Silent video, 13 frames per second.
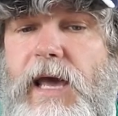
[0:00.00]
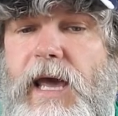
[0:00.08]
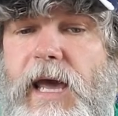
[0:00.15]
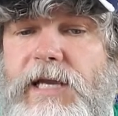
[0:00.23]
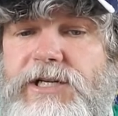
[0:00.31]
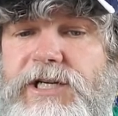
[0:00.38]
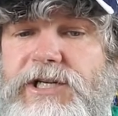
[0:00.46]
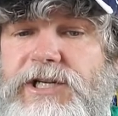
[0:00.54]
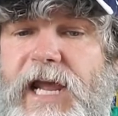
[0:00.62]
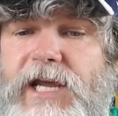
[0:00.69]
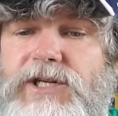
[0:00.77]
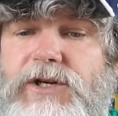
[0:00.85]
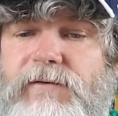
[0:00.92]
And she
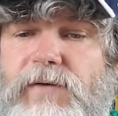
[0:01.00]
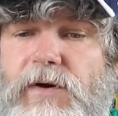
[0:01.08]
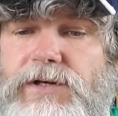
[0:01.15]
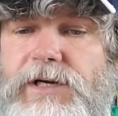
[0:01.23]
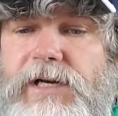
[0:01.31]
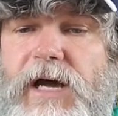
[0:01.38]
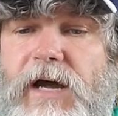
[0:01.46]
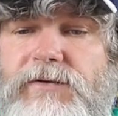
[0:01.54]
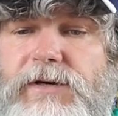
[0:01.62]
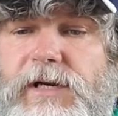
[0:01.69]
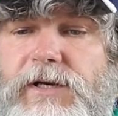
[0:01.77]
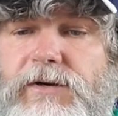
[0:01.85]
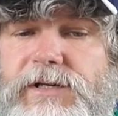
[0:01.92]
changed her version,
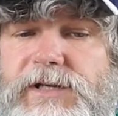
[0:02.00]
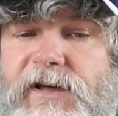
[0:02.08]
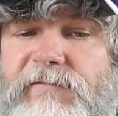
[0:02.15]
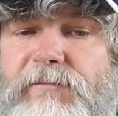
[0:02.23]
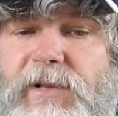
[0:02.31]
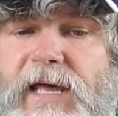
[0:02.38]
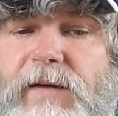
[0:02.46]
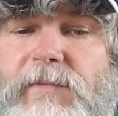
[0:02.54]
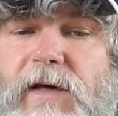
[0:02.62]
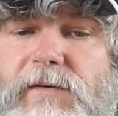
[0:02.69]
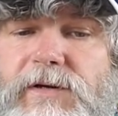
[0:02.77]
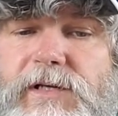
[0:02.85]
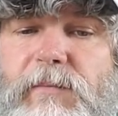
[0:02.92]
contradicted herself, blamed
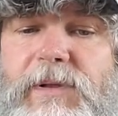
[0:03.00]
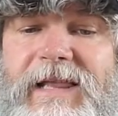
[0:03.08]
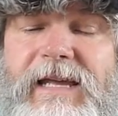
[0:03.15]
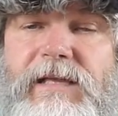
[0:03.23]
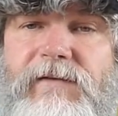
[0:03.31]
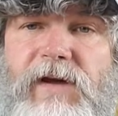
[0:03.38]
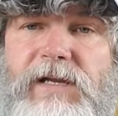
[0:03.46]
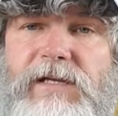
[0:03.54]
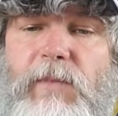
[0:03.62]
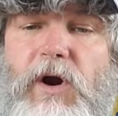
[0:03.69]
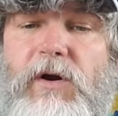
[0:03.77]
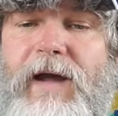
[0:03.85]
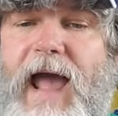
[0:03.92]
others, and played the
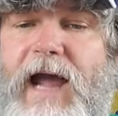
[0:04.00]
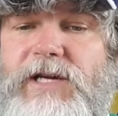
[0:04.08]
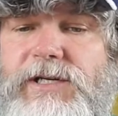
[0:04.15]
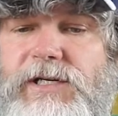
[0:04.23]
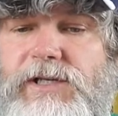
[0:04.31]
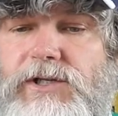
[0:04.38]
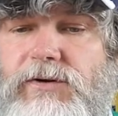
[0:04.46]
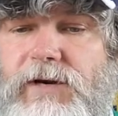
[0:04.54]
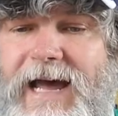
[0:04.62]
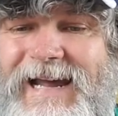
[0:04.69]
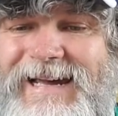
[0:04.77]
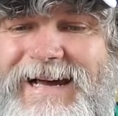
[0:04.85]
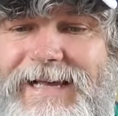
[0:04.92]
victim. Her actions do
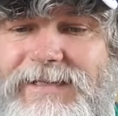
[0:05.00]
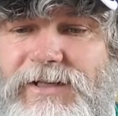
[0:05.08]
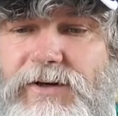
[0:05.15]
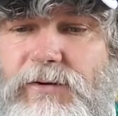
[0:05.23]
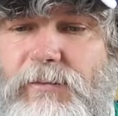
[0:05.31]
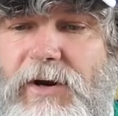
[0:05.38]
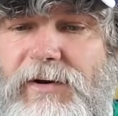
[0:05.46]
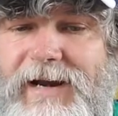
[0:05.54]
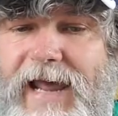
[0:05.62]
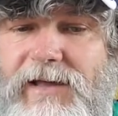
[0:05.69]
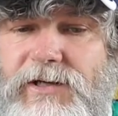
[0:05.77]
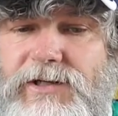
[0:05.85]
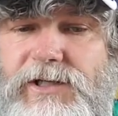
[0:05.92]
not constitute mere
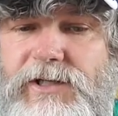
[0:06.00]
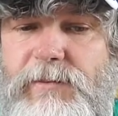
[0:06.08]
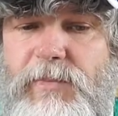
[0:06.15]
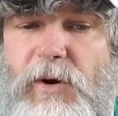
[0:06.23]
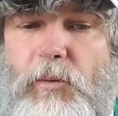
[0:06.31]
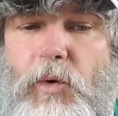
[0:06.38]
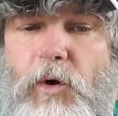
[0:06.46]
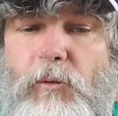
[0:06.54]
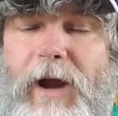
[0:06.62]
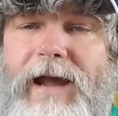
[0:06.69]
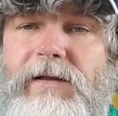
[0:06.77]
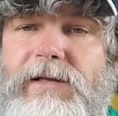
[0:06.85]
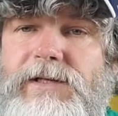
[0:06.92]
negligence, but were
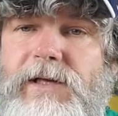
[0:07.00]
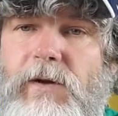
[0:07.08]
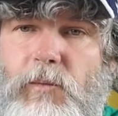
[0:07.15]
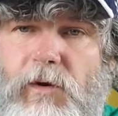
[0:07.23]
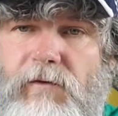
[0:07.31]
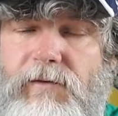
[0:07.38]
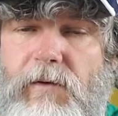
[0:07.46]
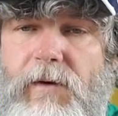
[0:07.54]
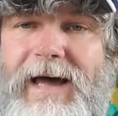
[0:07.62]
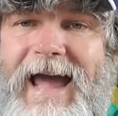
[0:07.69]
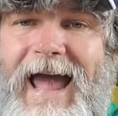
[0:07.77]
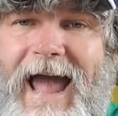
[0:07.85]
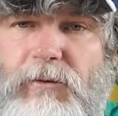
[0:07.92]
reckless and willful.
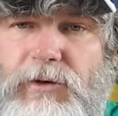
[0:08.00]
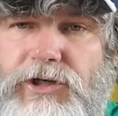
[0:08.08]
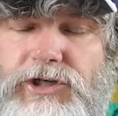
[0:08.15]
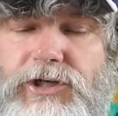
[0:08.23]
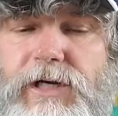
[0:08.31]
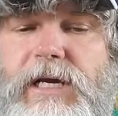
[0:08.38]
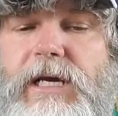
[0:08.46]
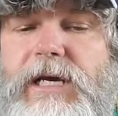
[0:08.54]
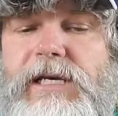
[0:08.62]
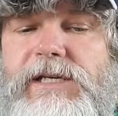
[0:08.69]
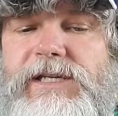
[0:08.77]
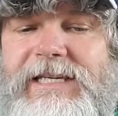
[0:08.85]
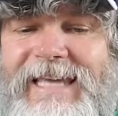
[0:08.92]
Ouch.
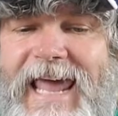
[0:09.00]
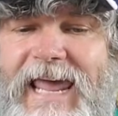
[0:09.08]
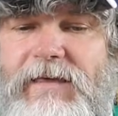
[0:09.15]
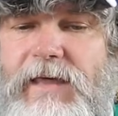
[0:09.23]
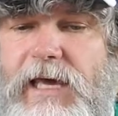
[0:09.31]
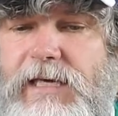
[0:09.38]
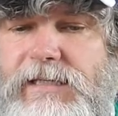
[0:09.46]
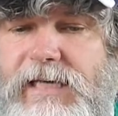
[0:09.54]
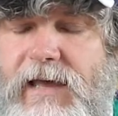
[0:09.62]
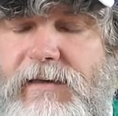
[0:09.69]
Scathing.